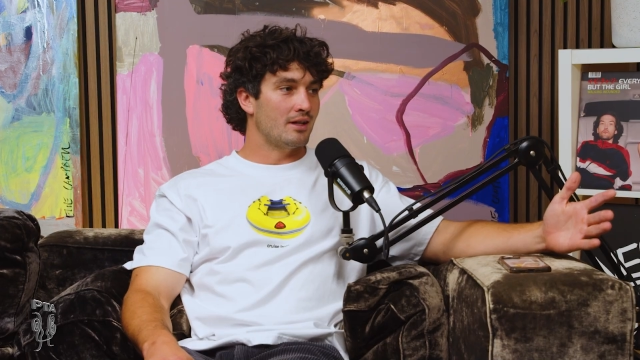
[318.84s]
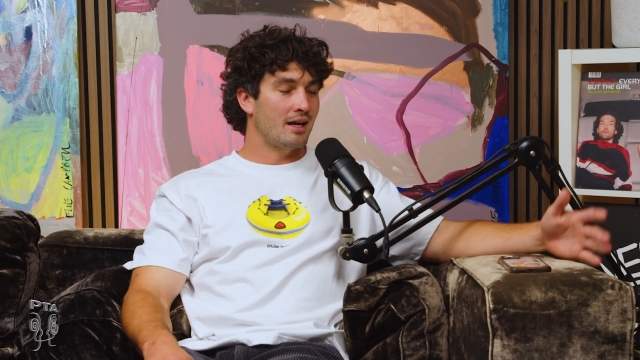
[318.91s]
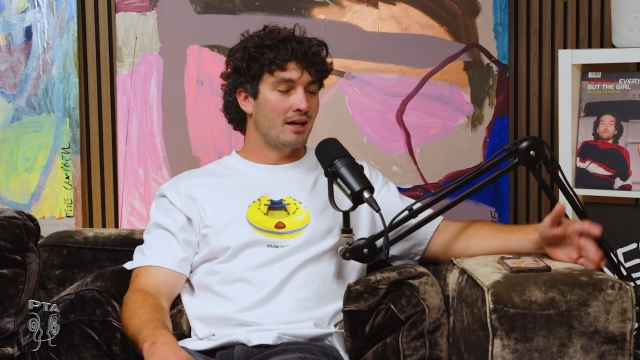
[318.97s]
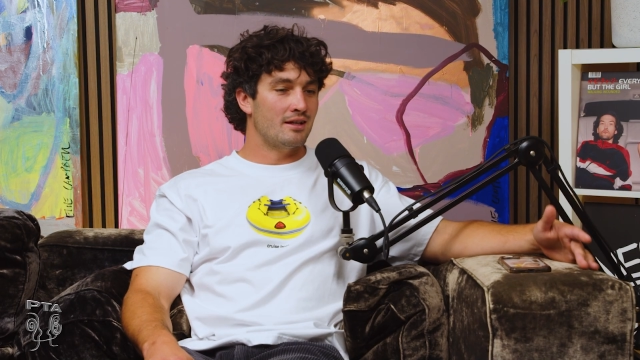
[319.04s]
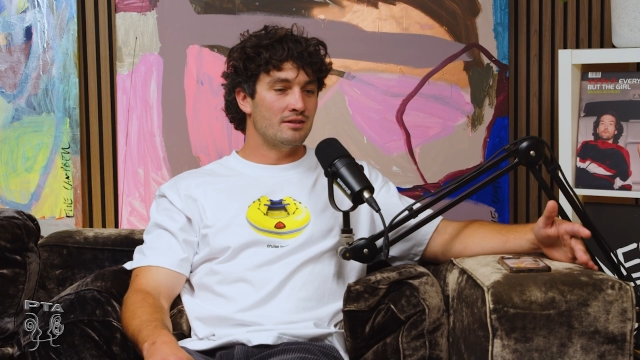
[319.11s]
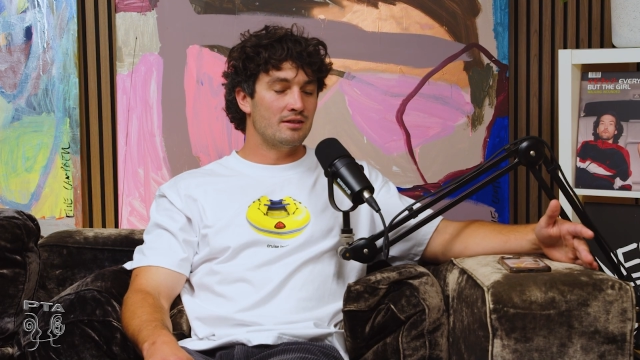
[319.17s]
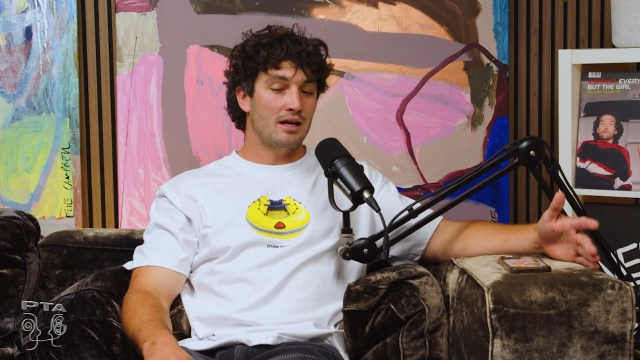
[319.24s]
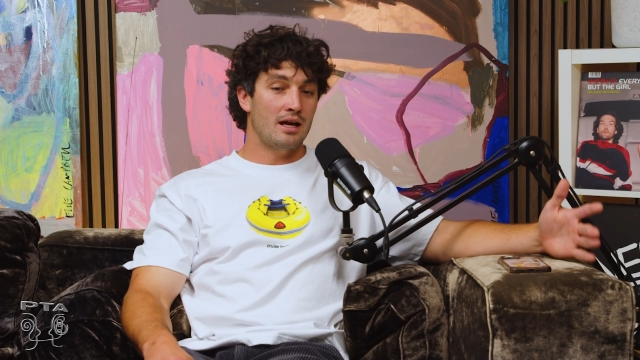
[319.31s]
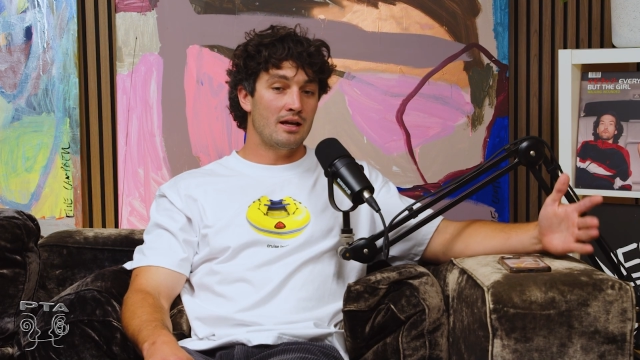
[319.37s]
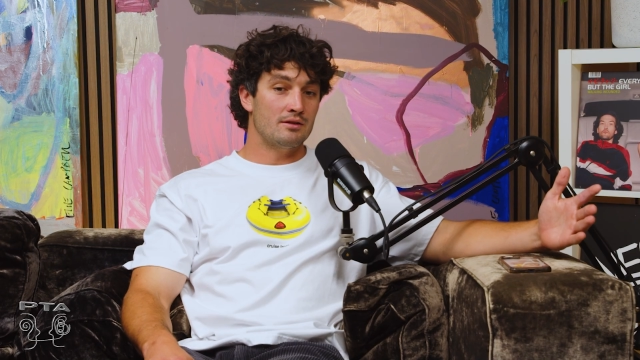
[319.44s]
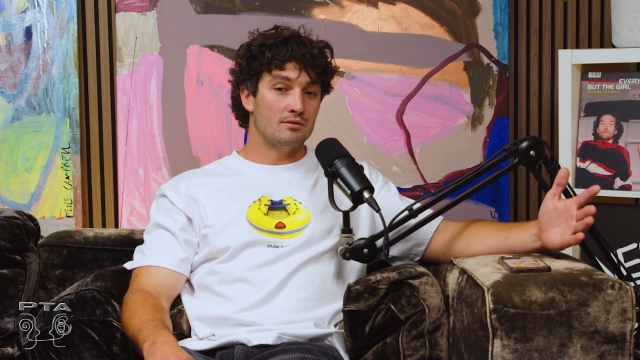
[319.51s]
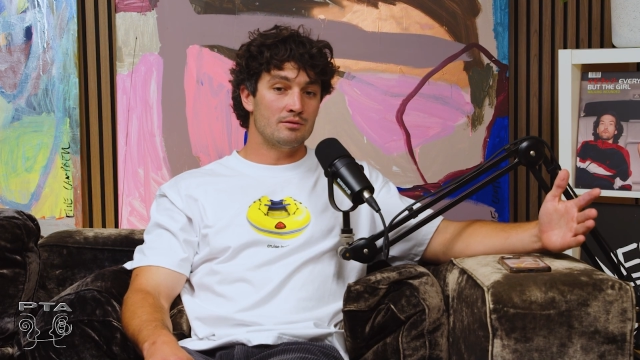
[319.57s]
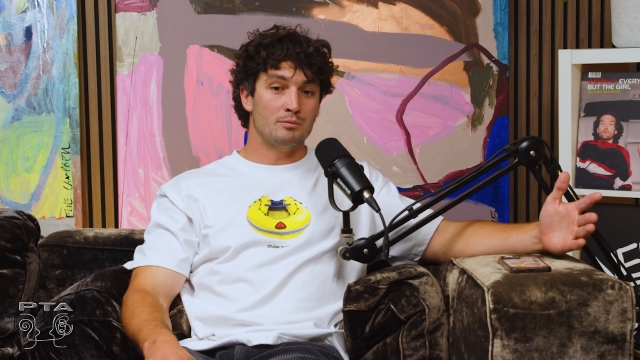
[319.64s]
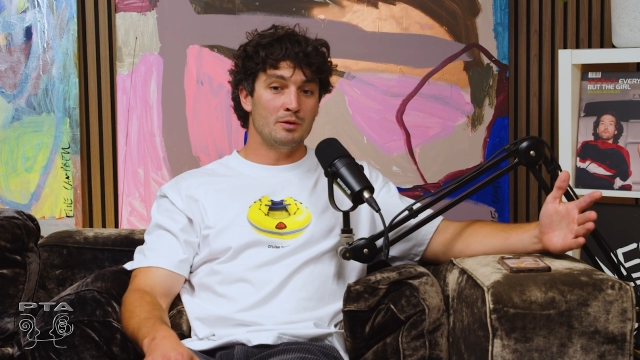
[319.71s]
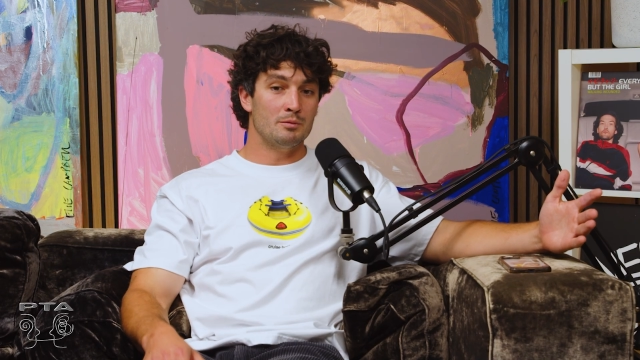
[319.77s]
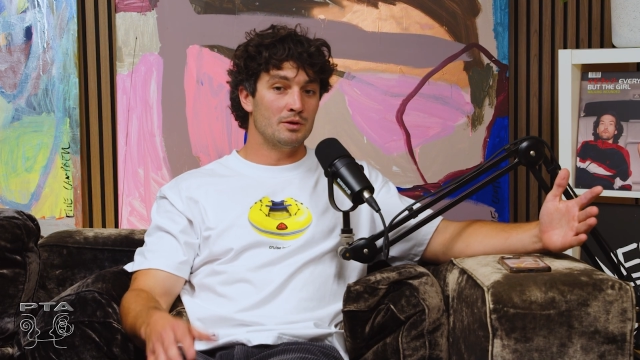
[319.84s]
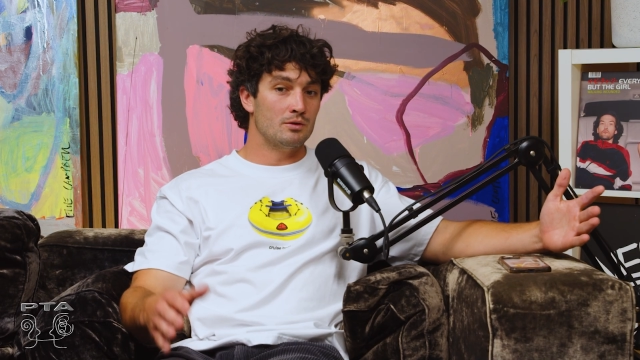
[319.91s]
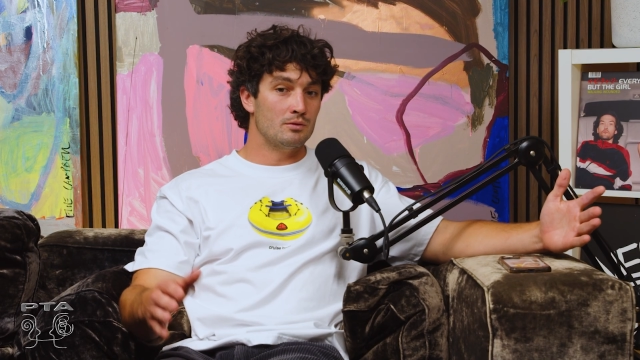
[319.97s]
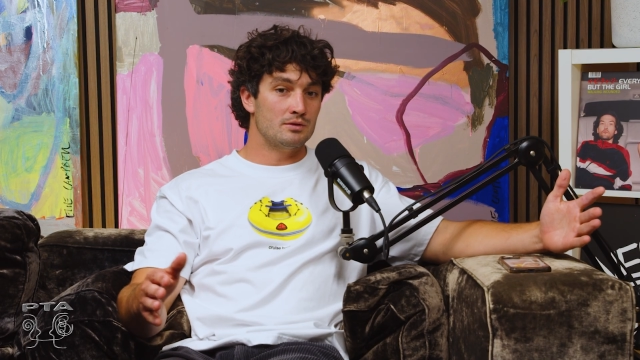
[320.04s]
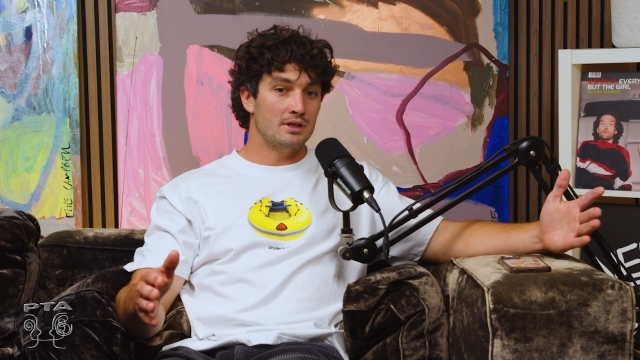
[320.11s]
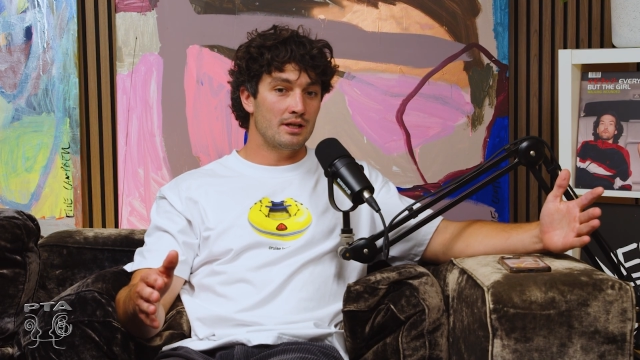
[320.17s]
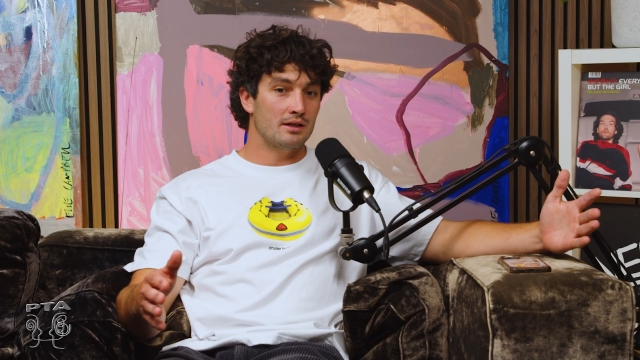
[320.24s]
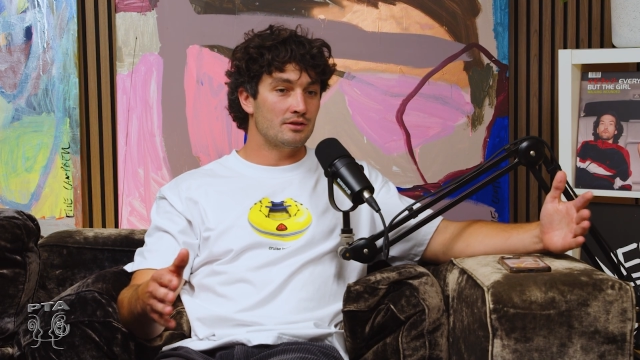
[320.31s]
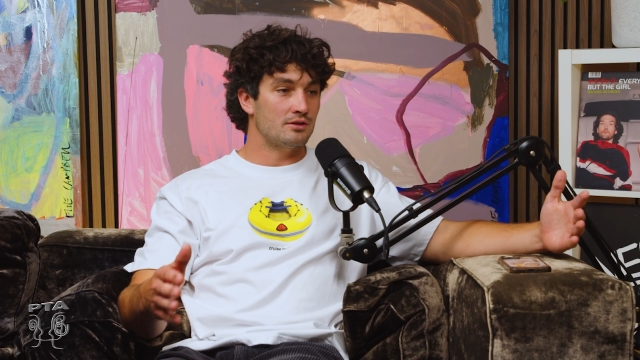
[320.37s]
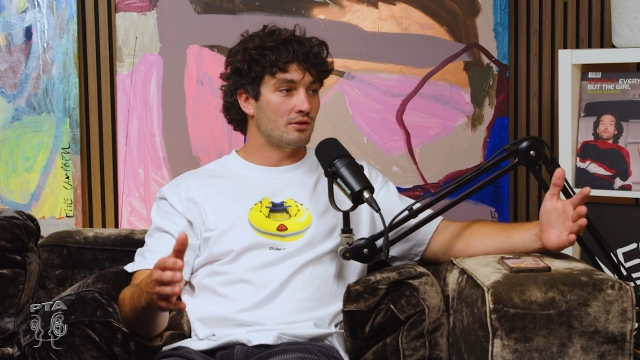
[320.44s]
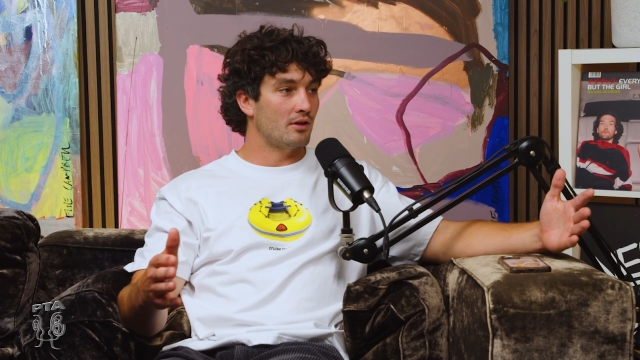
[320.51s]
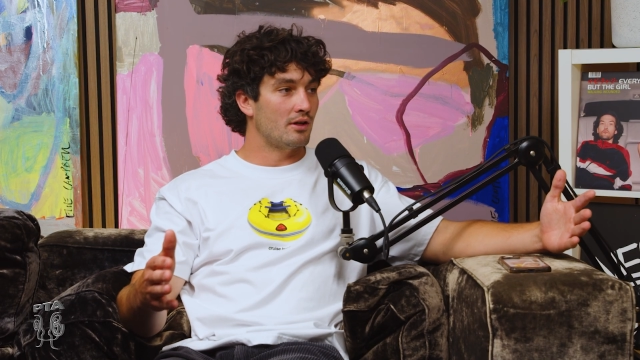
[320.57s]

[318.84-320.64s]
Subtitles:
and biblical texts.